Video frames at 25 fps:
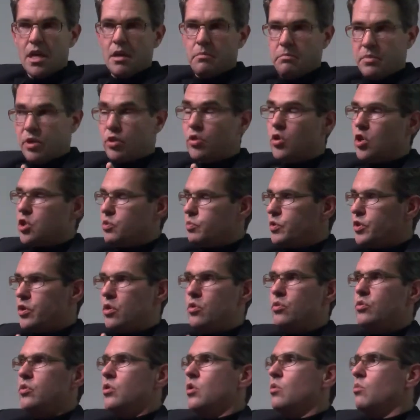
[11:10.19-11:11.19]
because we
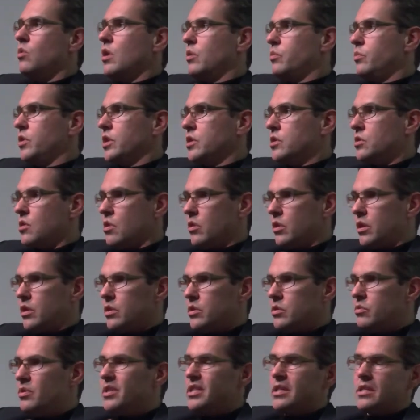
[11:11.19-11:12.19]
don't know what we're talking
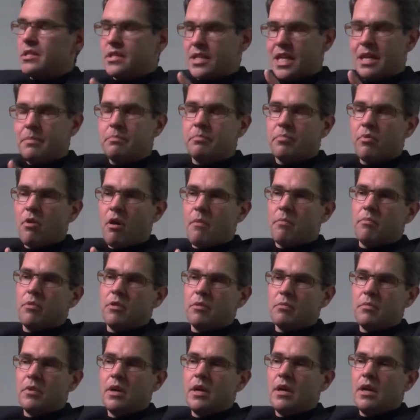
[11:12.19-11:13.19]
to. It's the same
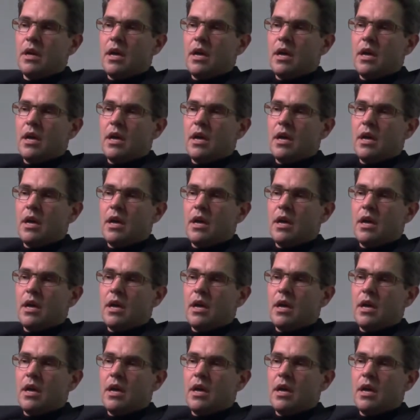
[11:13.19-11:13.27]
problem